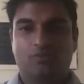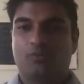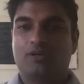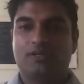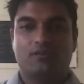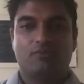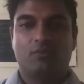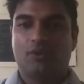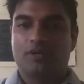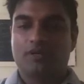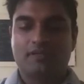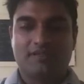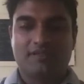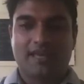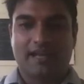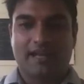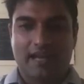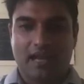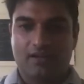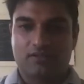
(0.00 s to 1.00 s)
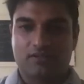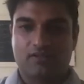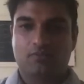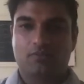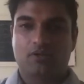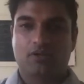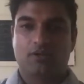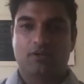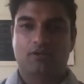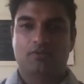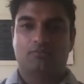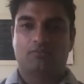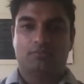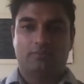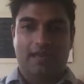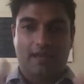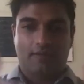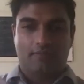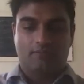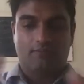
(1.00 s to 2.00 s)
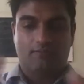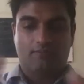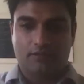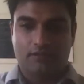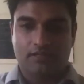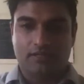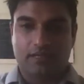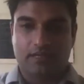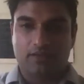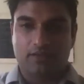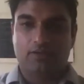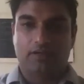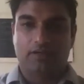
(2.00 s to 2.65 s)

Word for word: What, what is that customer, that particular